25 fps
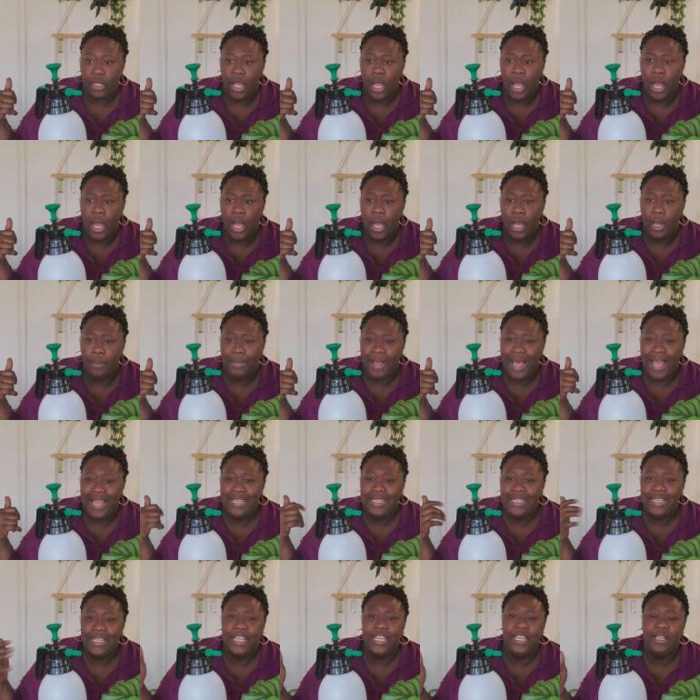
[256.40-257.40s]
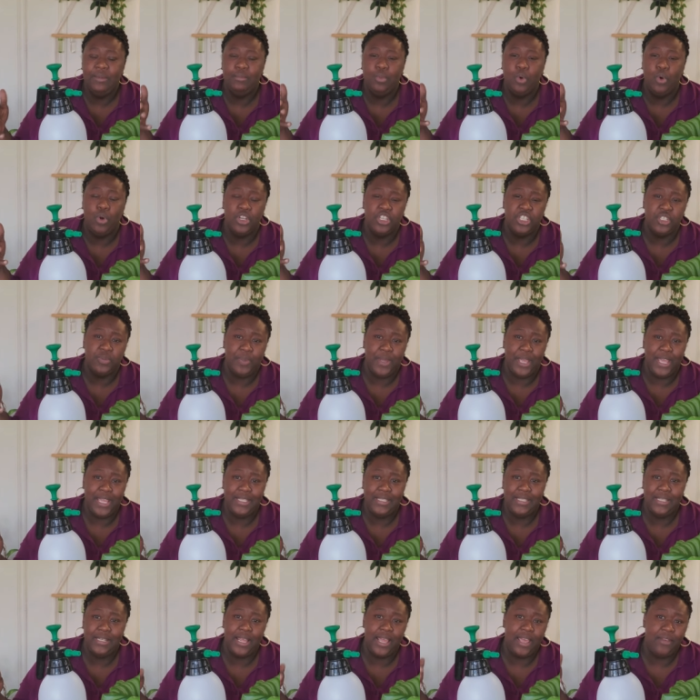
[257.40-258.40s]
um, I need more
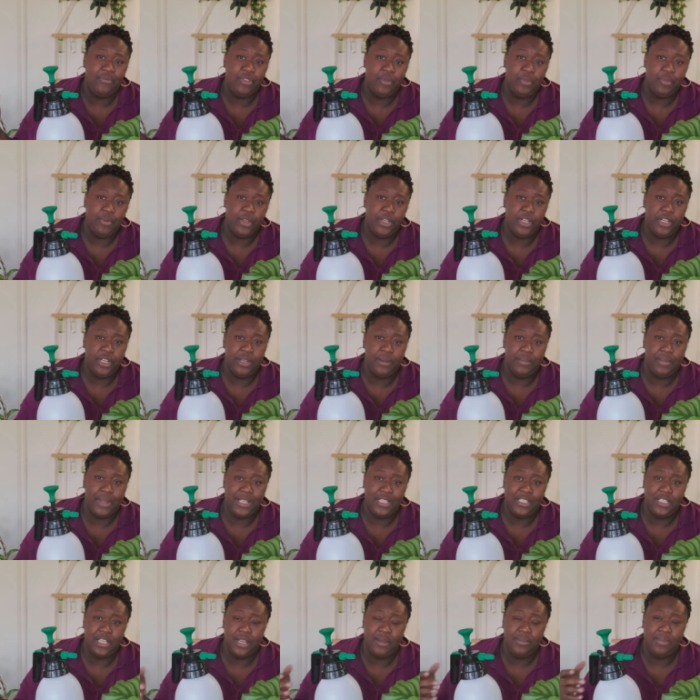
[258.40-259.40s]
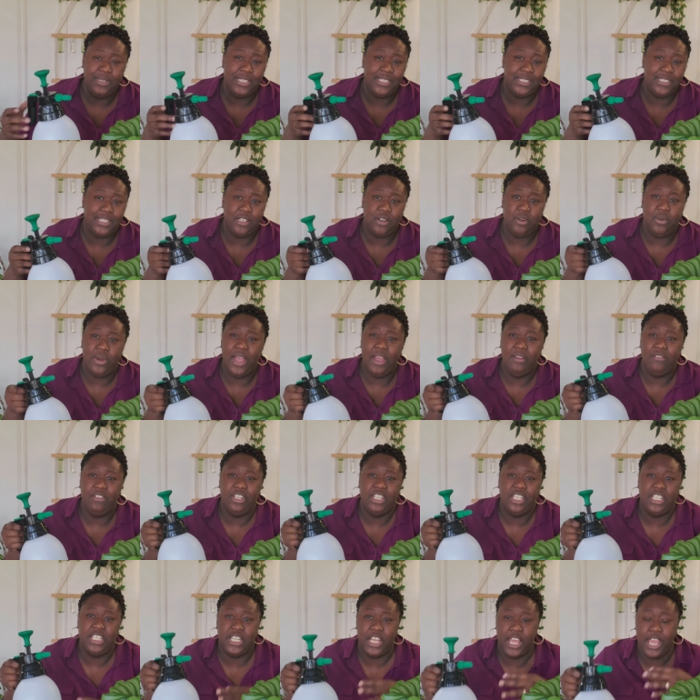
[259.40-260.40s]
space and I have to put it in my tub because I don't have a
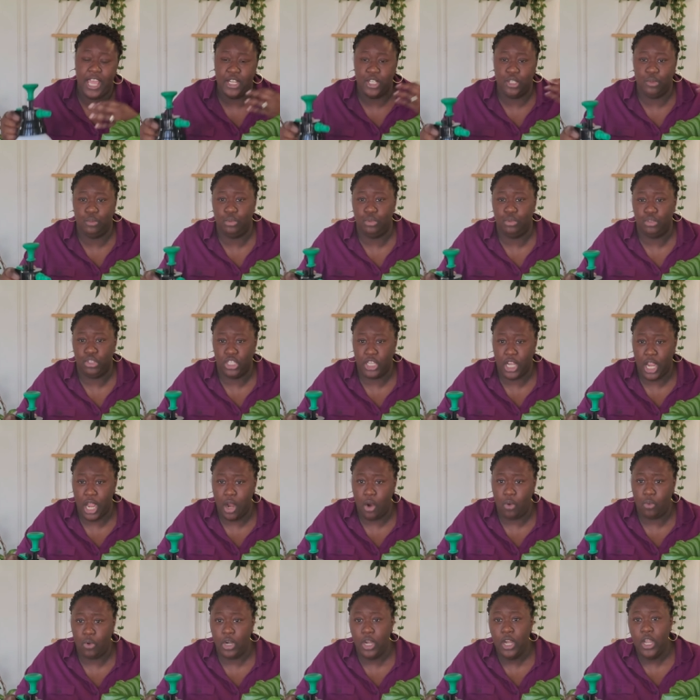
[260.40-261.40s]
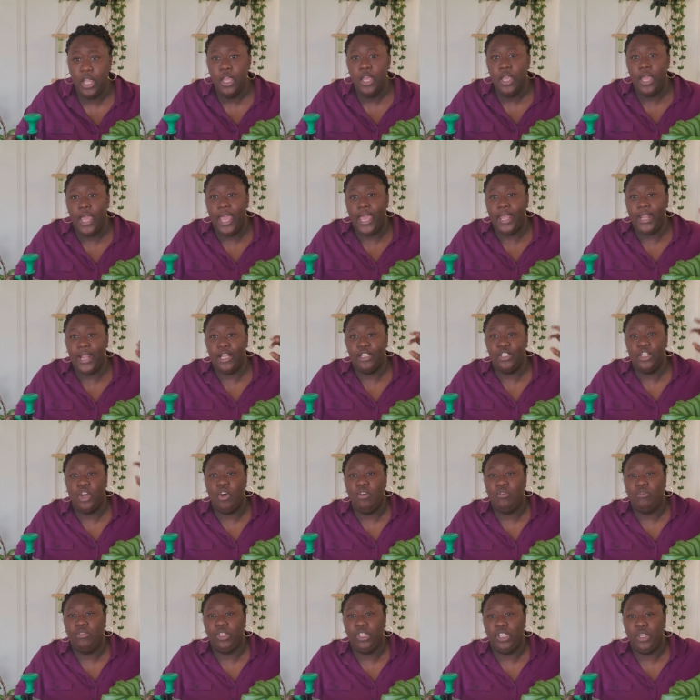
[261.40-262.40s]
detachable shower. And I
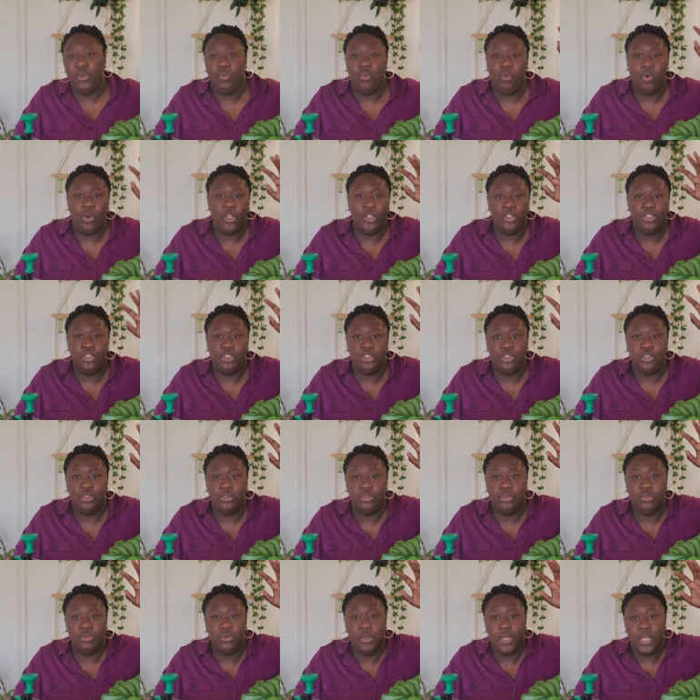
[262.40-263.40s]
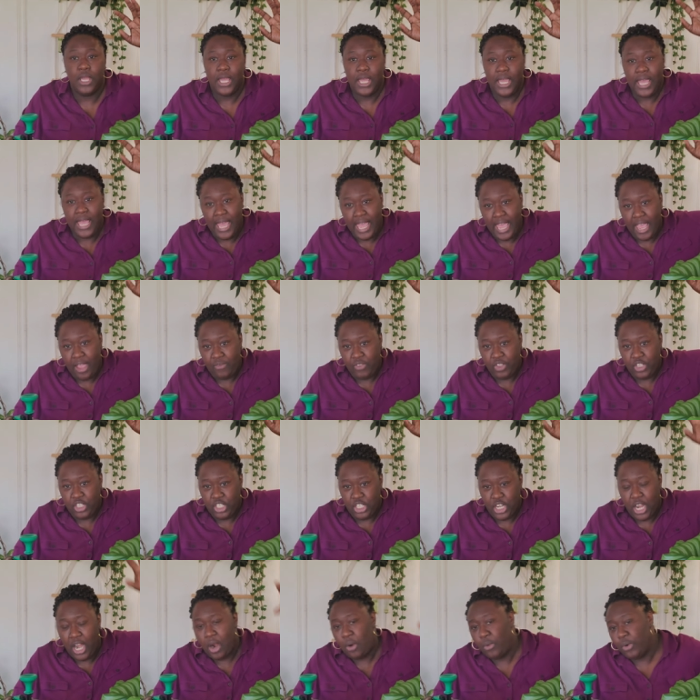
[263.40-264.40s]
don't really want to have the
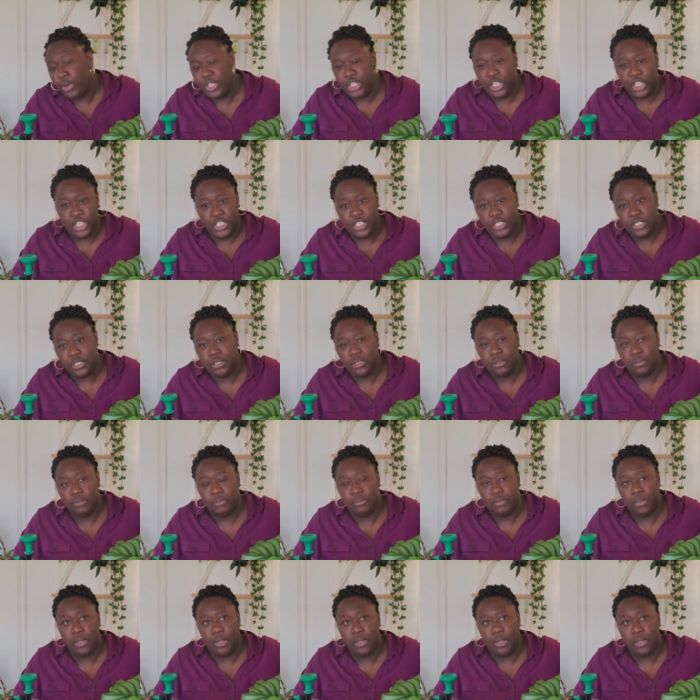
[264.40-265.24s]
shower just